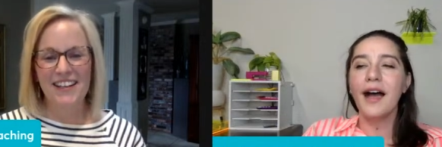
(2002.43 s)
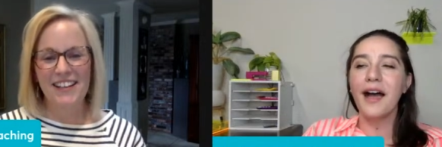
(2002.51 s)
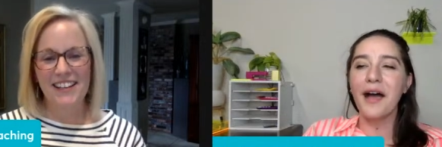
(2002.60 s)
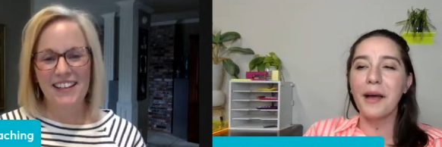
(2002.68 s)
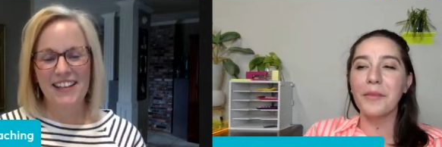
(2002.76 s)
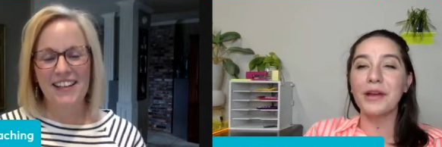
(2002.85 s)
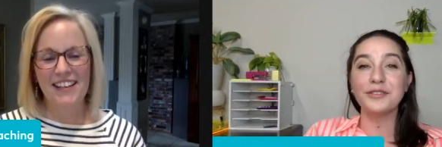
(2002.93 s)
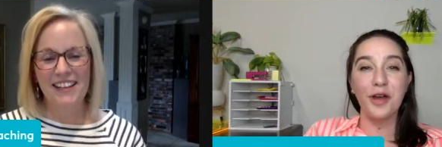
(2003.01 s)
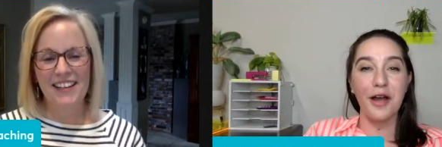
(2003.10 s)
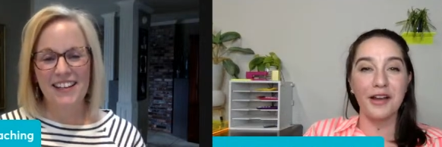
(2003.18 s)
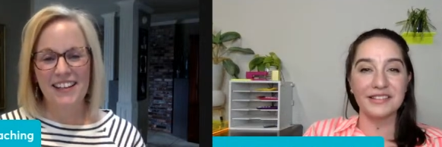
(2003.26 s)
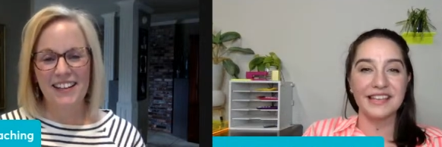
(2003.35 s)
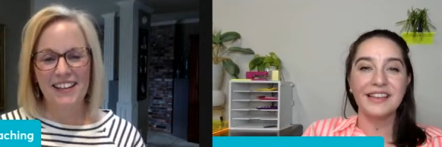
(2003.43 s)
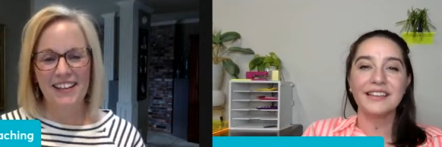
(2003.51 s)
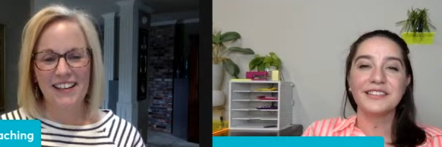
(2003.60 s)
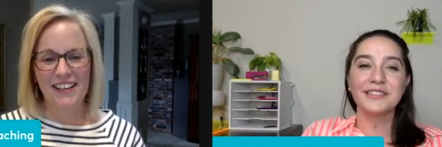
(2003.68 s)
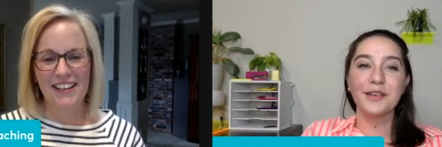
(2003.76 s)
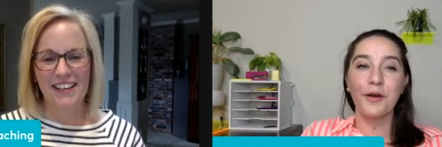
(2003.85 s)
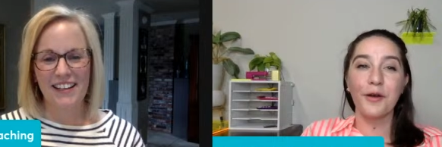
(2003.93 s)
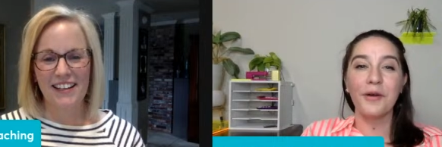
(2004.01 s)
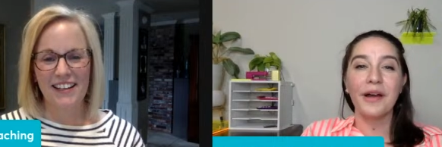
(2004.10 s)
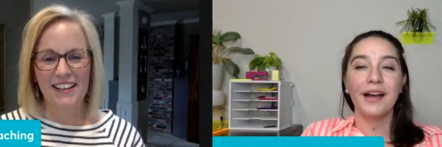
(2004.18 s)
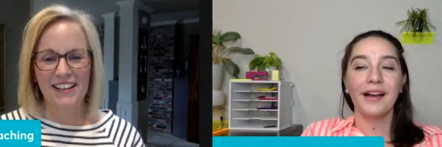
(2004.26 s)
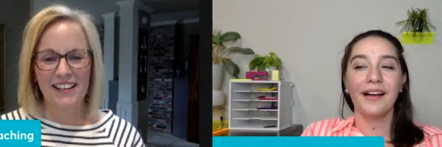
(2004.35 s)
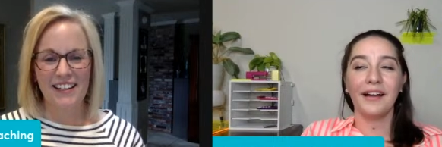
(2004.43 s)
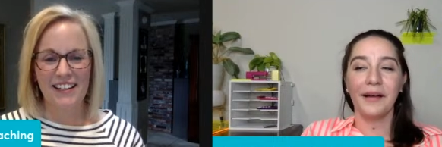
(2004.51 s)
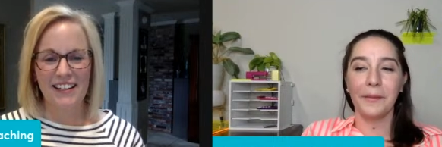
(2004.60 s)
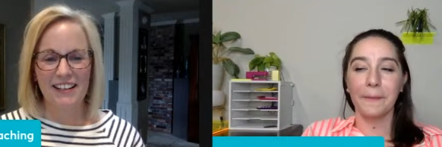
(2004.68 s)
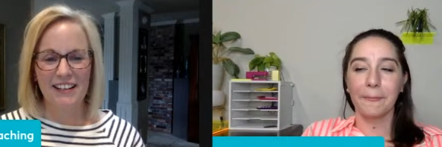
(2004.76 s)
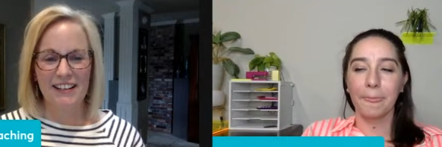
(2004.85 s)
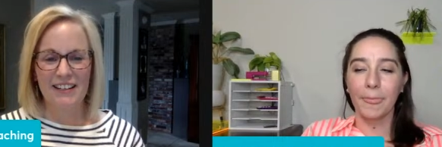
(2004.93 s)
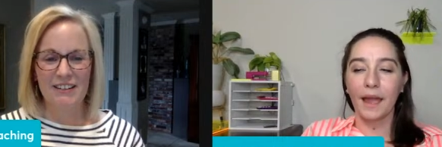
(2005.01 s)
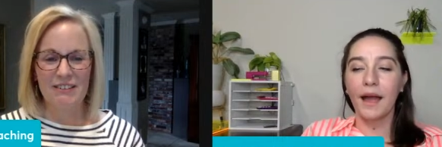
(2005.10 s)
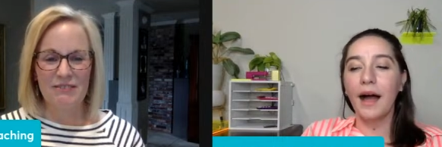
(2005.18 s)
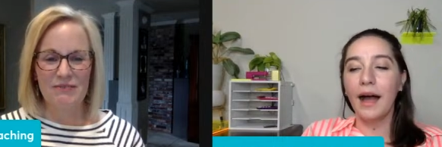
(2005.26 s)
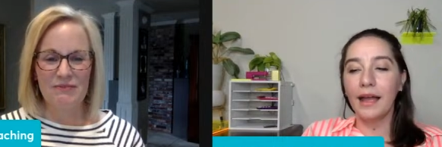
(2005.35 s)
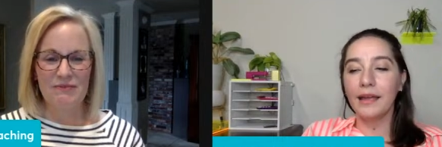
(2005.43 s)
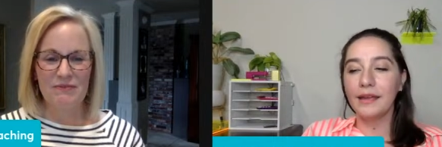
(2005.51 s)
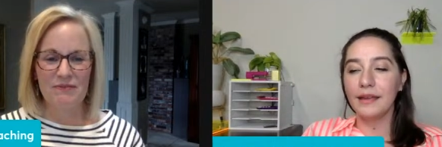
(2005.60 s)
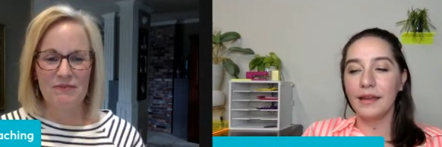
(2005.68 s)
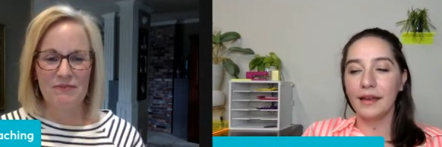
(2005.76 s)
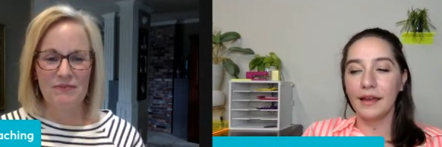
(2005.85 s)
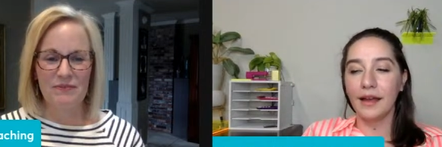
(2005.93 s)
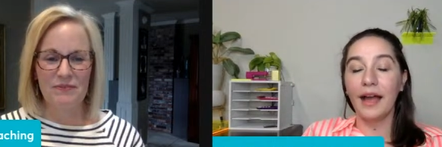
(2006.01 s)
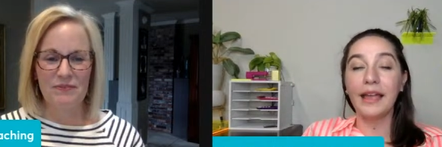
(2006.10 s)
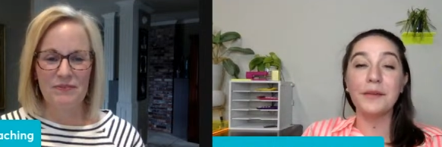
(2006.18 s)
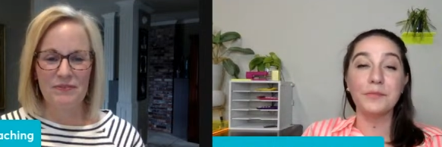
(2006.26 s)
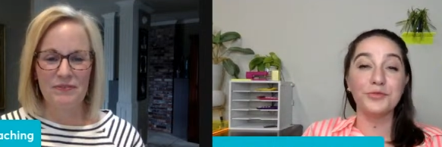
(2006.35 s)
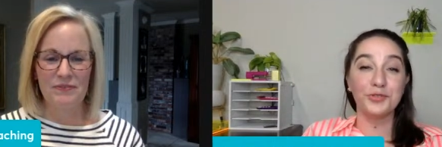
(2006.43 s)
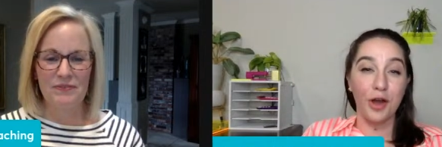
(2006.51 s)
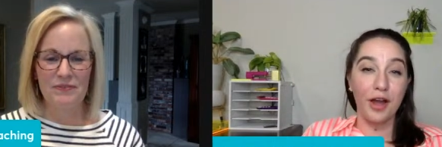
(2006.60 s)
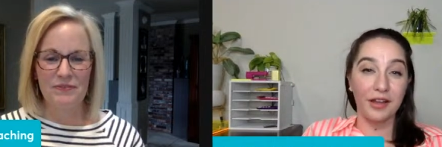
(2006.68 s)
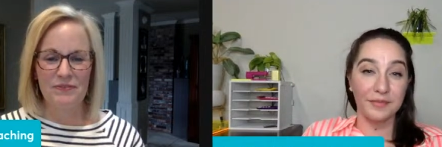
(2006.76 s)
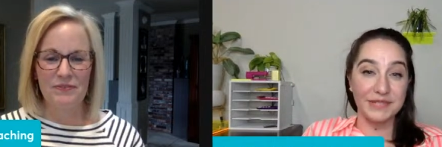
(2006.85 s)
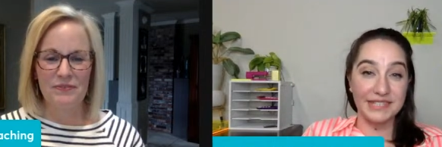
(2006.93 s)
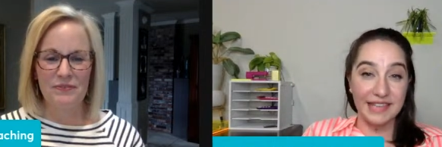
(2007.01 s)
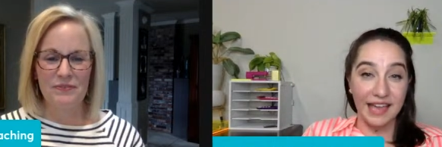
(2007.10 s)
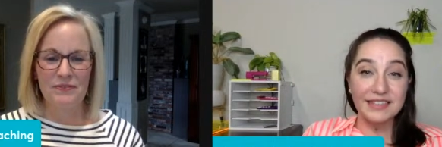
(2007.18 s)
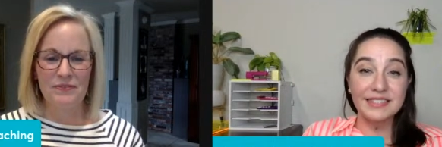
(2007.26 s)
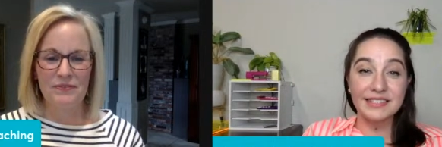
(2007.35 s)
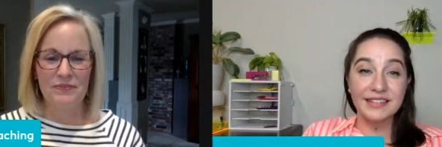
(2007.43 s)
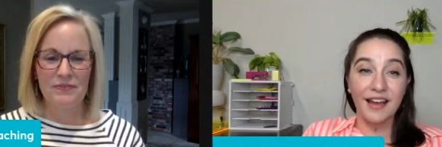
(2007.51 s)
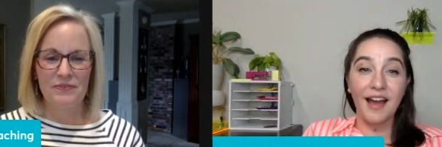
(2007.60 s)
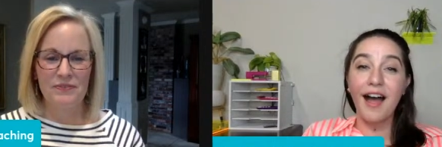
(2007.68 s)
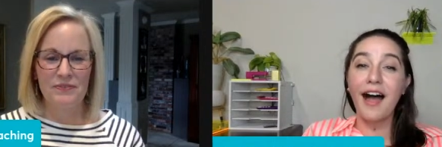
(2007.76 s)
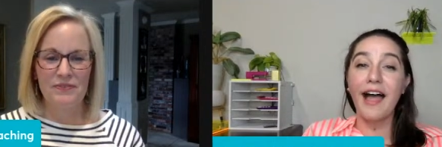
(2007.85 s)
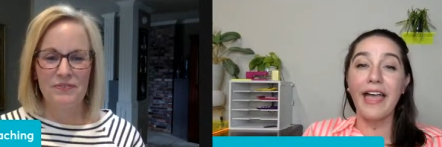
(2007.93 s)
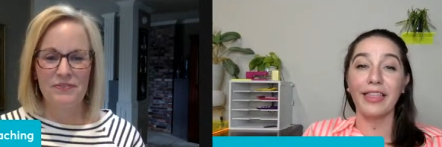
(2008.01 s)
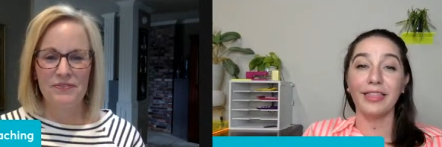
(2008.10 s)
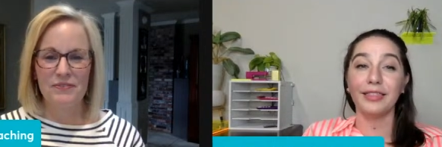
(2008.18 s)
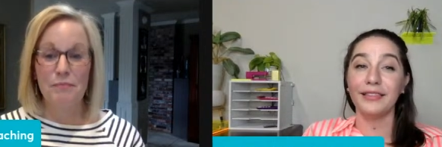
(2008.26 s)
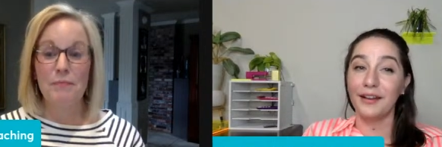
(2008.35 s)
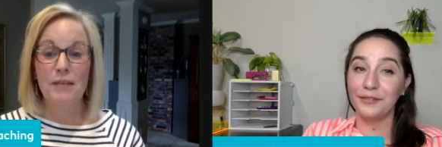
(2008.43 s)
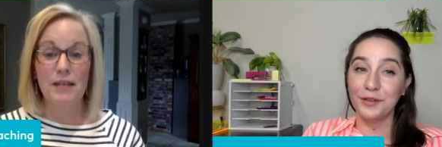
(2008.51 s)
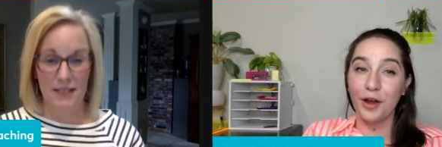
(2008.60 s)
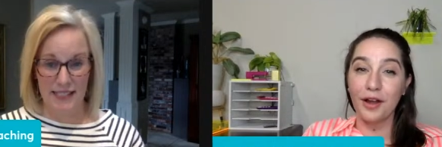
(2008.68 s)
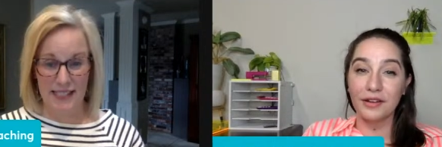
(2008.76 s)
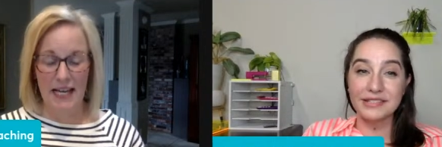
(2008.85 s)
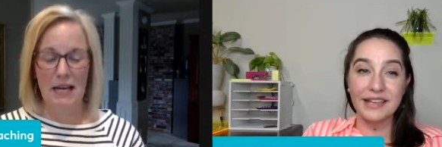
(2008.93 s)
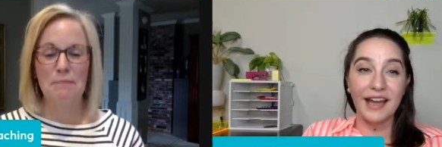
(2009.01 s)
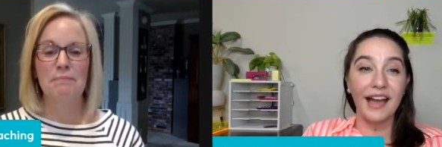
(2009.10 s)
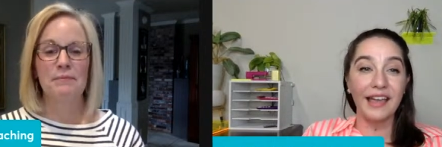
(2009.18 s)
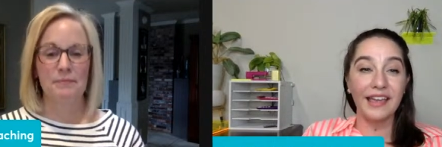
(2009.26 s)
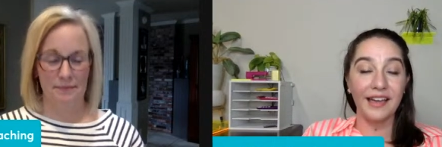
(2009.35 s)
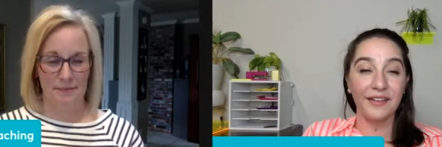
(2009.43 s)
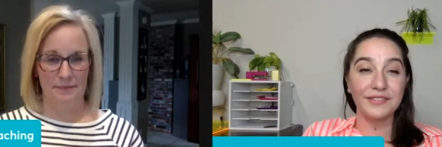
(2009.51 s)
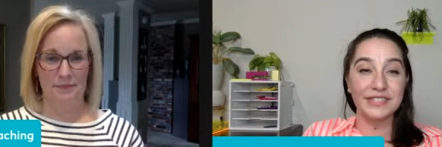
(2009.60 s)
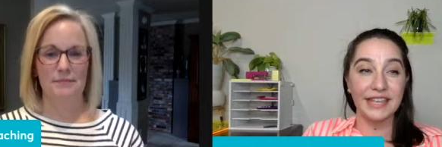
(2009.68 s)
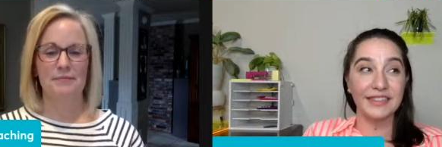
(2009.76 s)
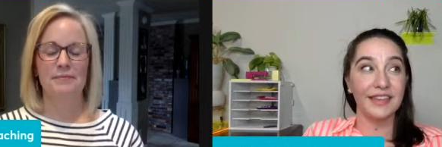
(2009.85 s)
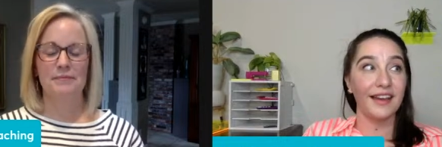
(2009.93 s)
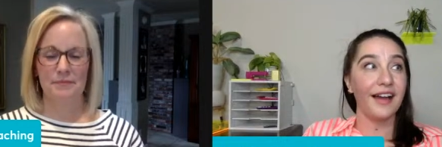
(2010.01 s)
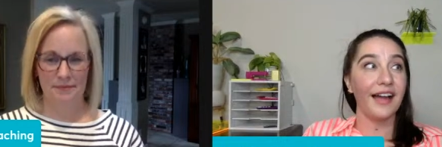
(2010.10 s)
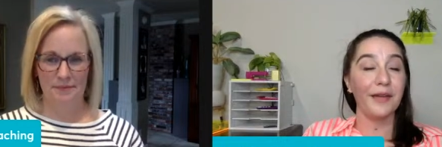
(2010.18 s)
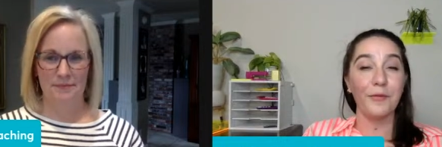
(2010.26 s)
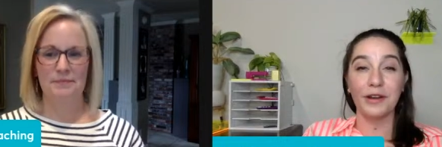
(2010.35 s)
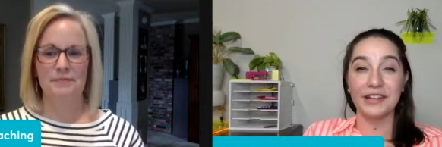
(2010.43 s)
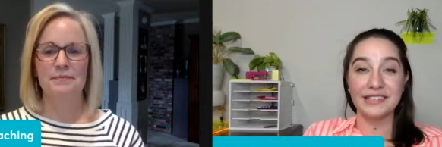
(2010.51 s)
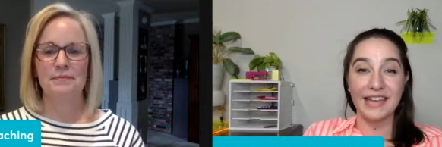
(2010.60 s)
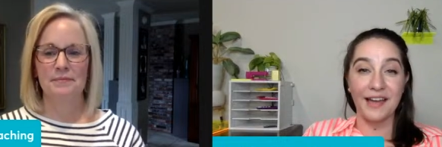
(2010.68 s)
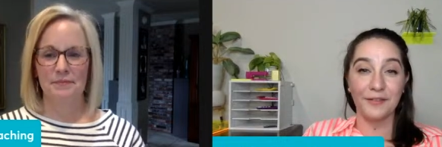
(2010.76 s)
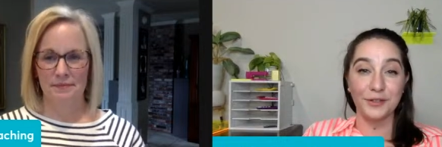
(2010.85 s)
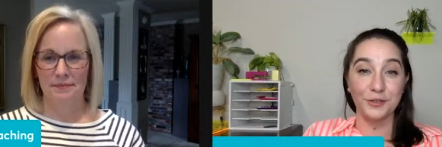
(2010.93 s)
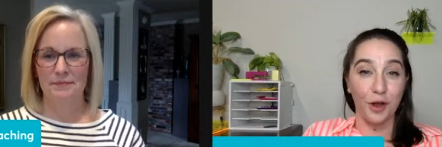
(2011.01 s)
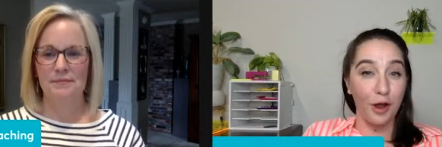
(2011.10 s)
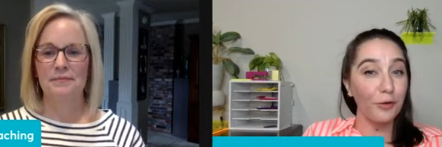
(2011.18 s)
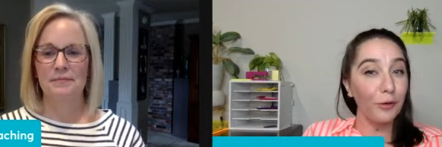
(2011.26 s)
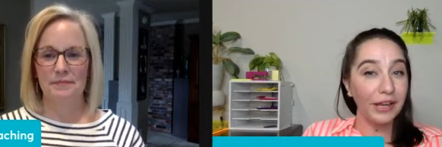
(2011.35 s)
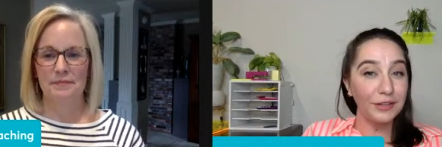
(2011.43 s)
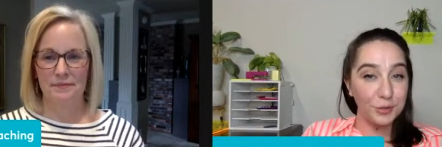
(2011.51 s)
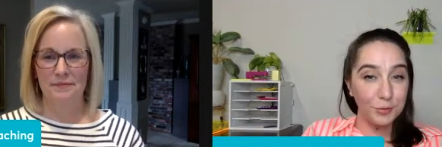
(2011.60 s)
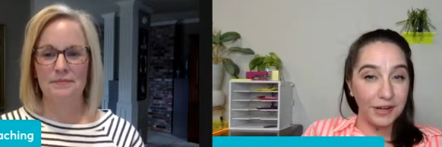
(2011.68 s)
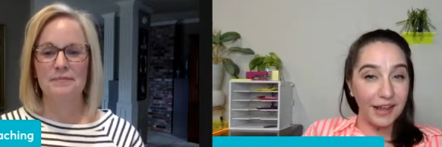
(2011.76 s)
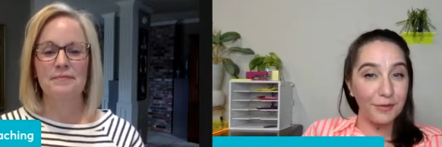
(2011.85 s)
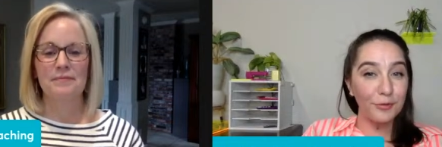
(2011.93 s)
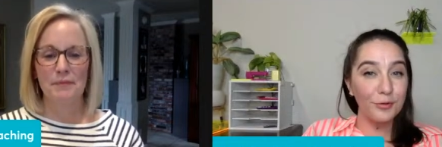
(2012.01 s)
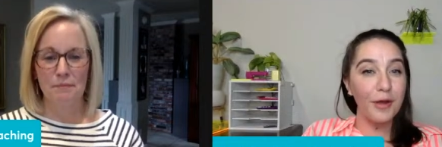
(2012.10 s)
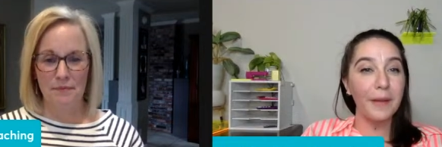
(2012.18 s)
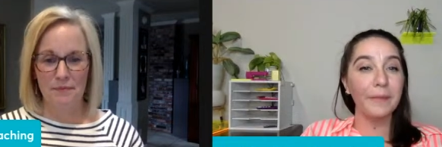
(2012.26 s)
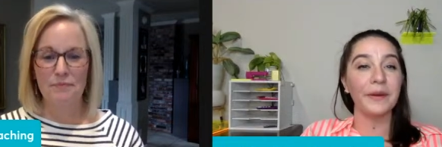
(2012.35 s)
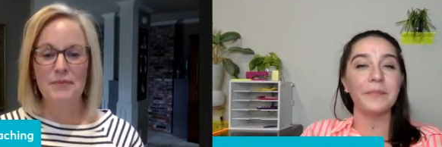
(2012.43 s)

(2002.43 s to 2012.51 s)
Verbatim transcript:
Speaker 1: Um, dogs. So um, I I am dog obsessed. I love dogs. Same. I have said that I wanted to have a dog ranch when I grew up.